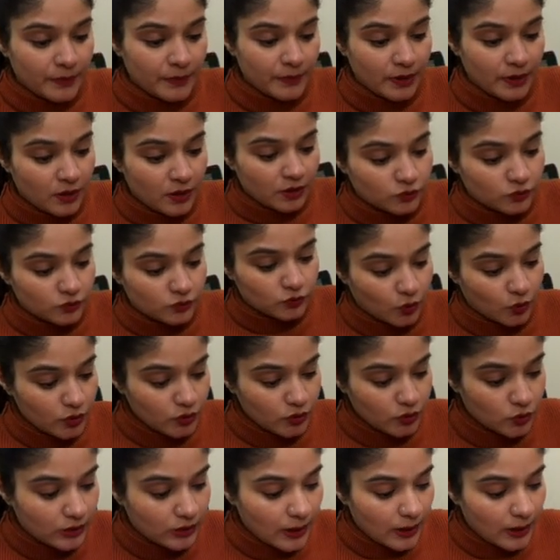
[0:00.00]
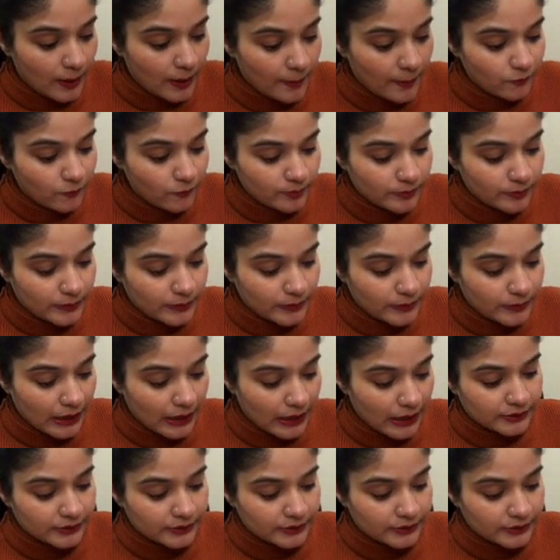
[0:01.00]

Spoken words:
So you'll come from that side.